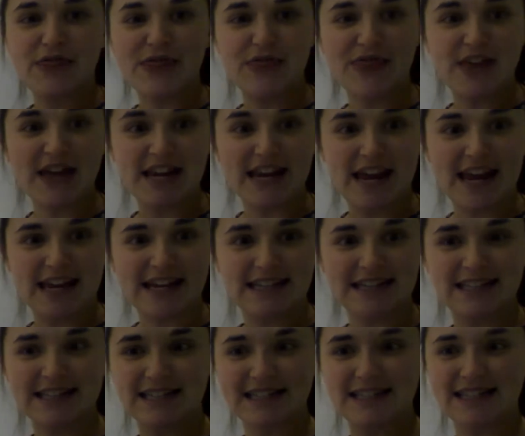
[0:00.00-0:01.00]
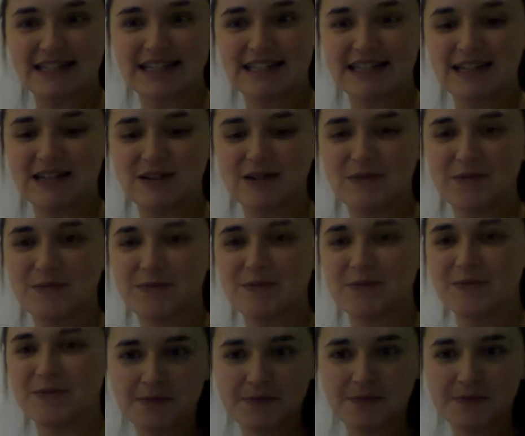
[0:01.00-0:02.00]
Thinnest.
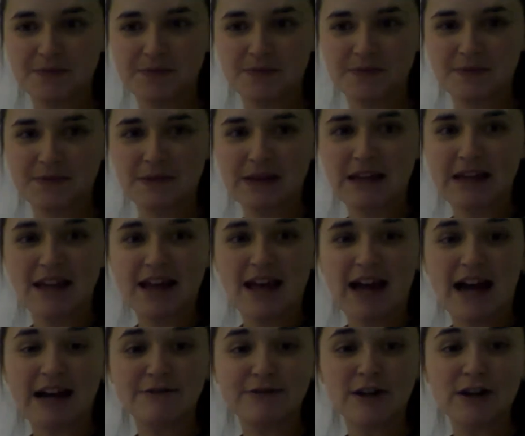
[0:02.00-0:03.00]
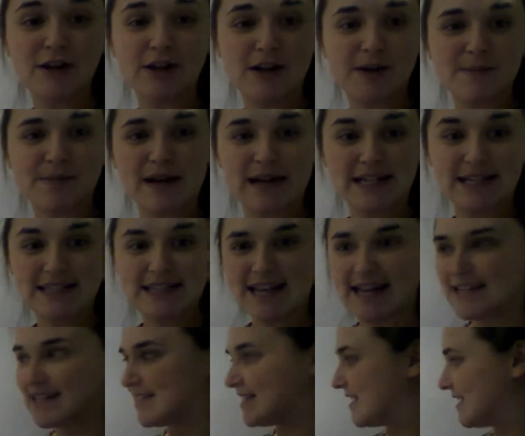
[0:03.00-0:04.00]
Have a look at my
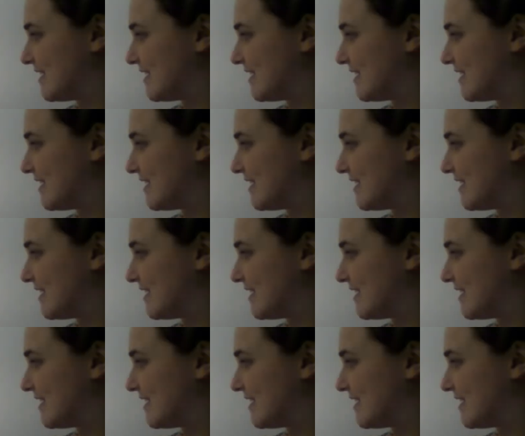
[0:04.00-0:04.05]
sentence.